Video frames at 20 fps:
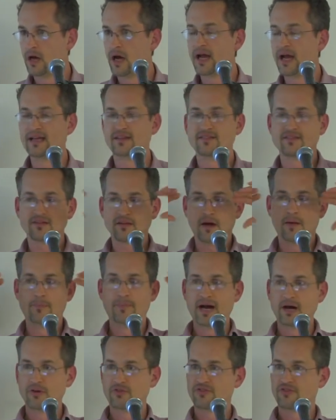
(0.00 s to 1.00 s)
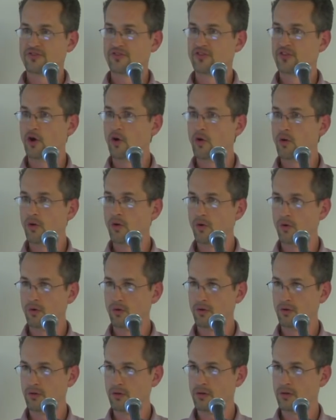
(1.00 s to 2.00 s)
it's about the
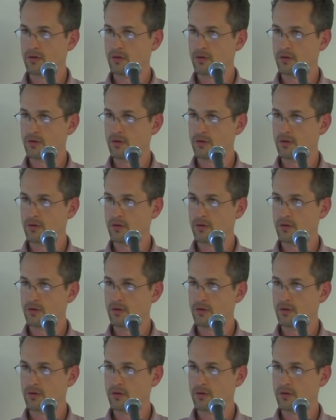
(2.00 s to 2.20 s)
whole